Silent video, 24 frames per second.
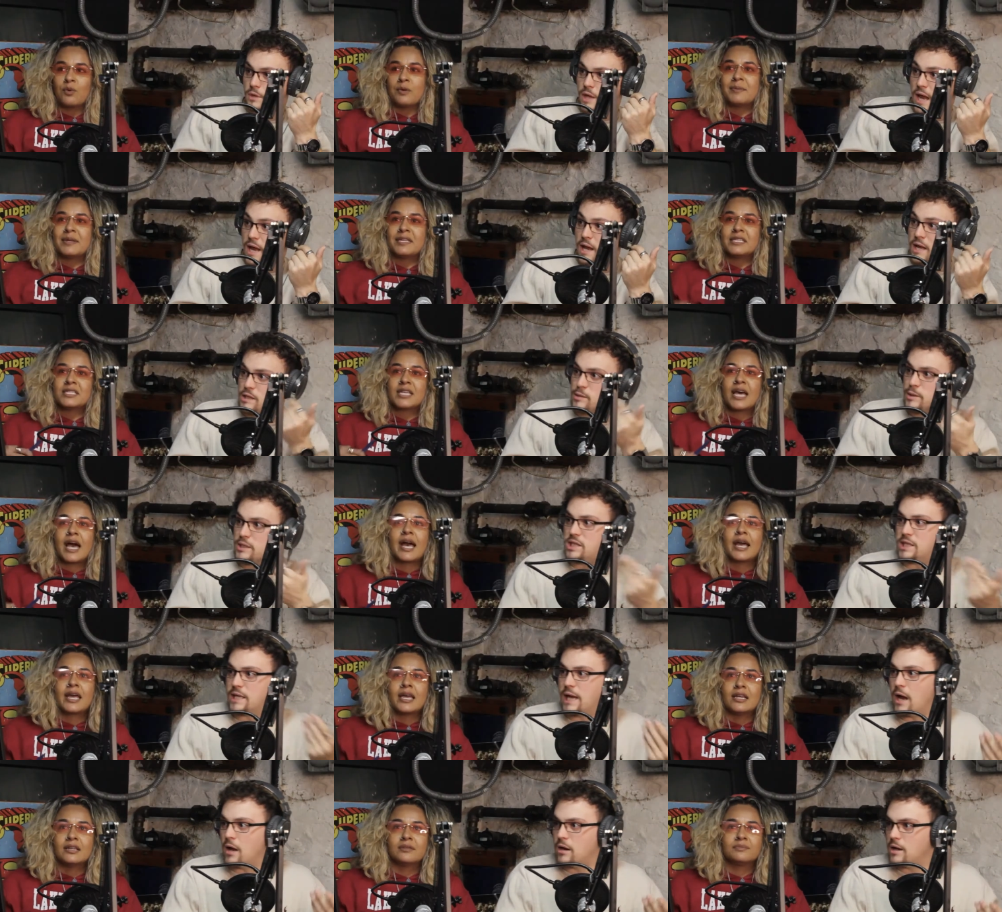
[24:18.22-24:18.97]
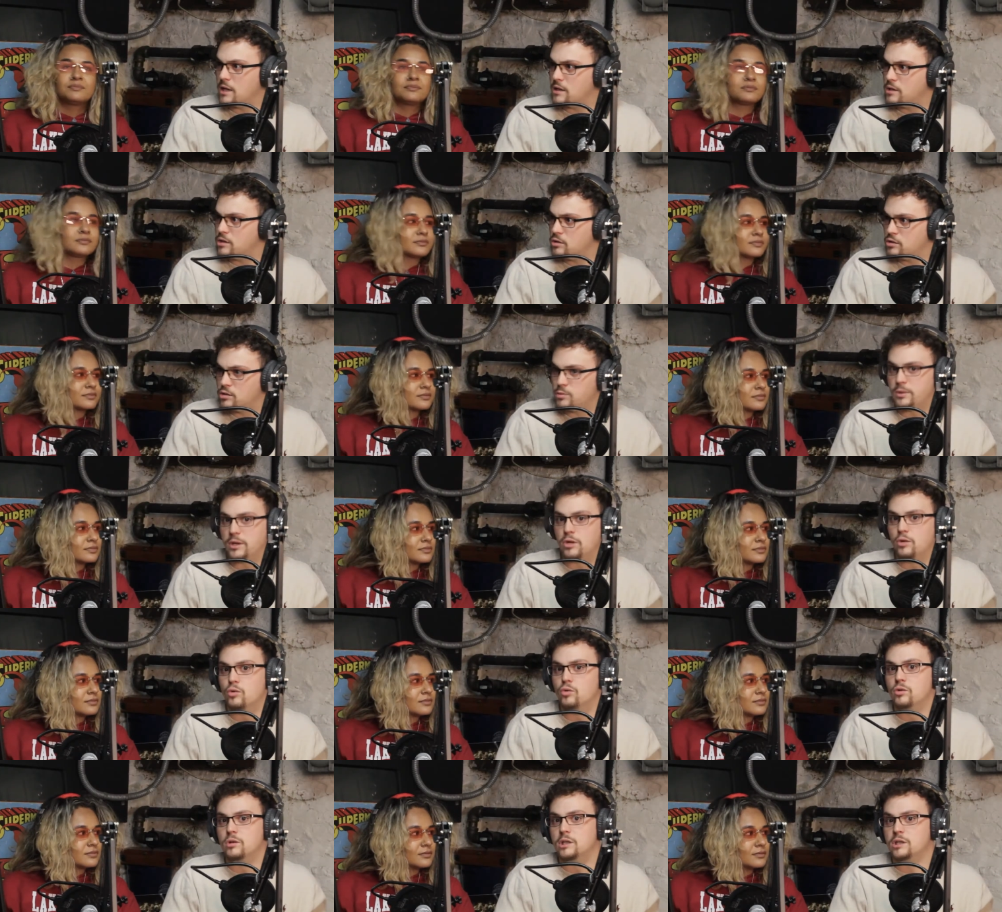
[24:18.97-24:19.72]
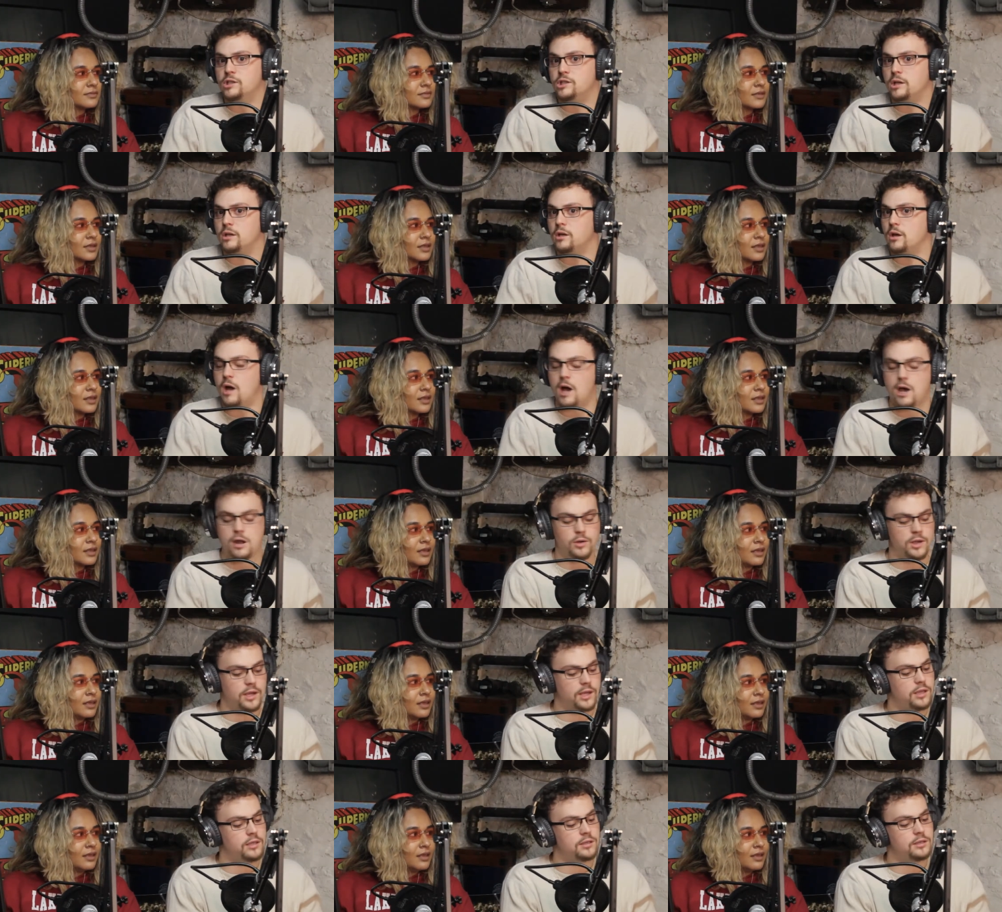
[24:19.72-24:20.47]
Speaker 1: would. And especially tight. nowadays, you just be googling shit. Yo, how
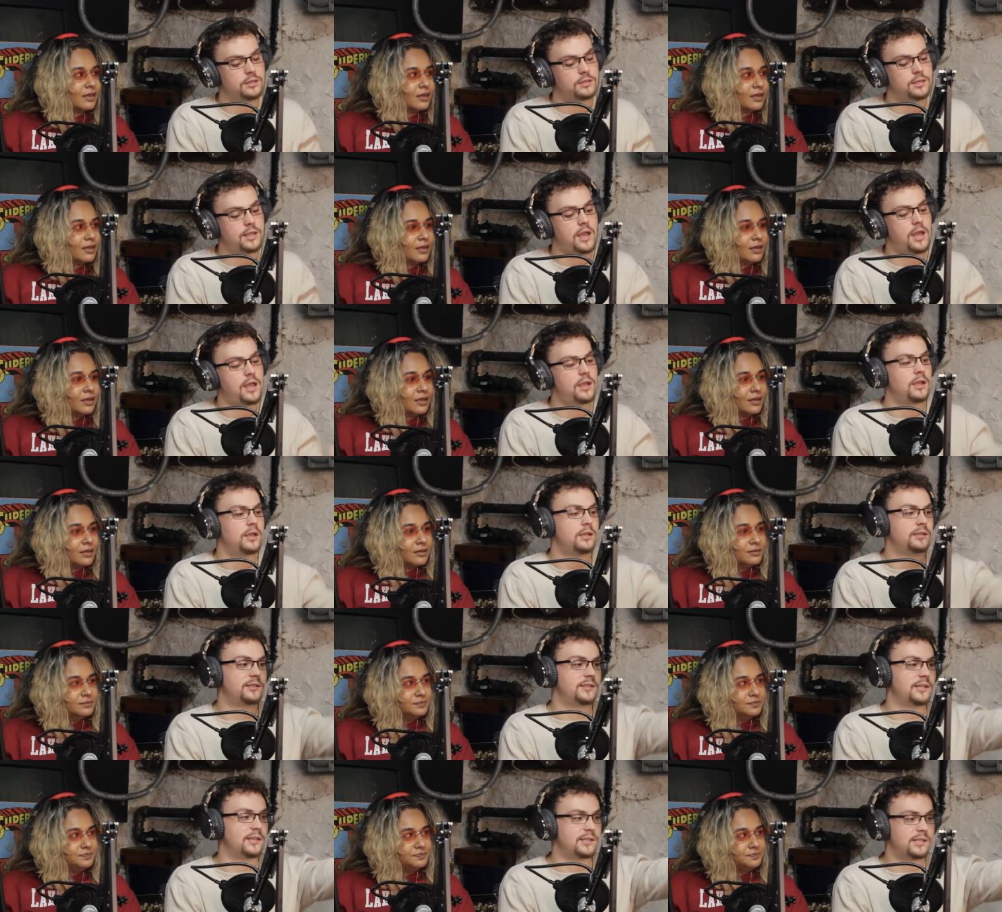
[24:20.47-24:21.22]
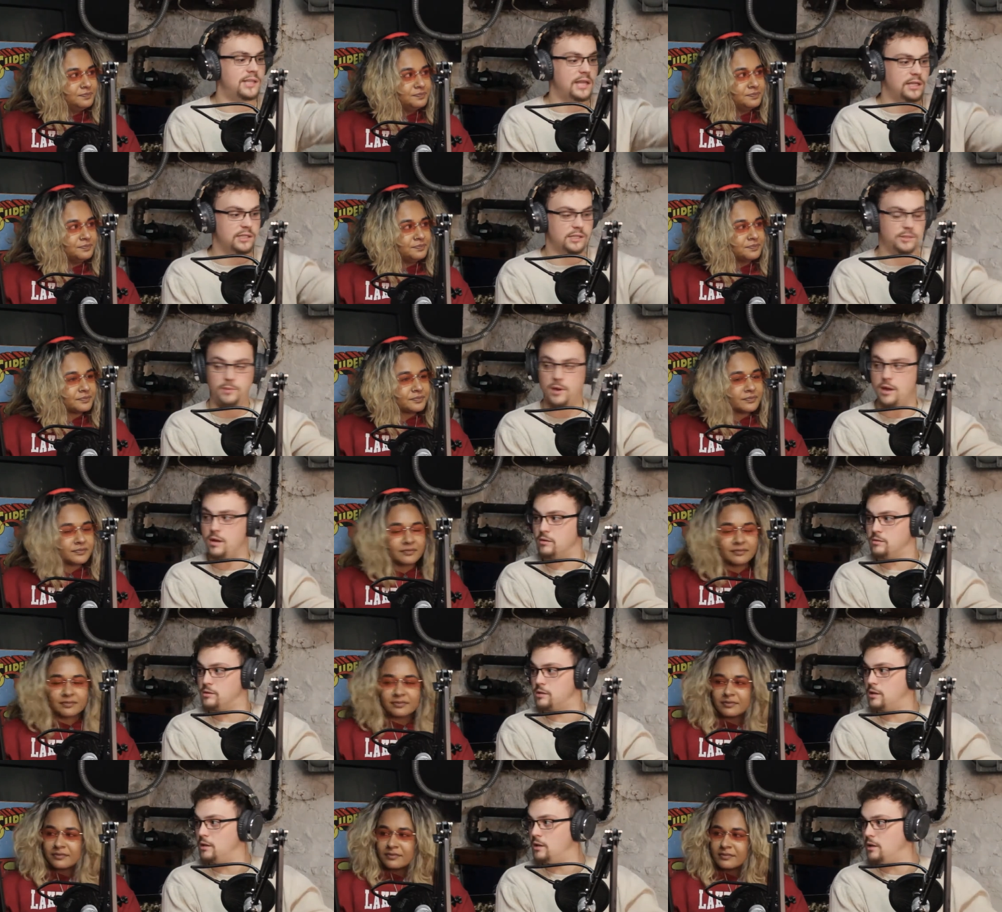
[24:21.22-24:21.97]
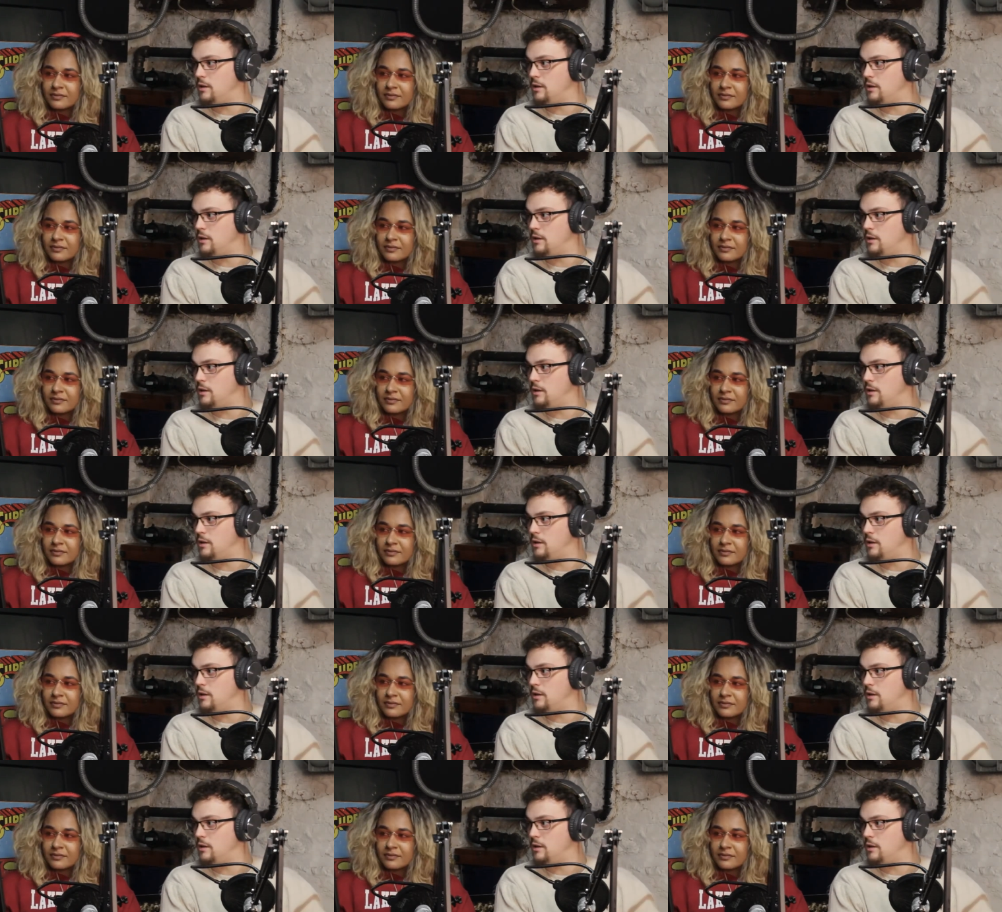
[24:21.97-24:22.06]
do I kill this guy? No, nah, well, spells. I,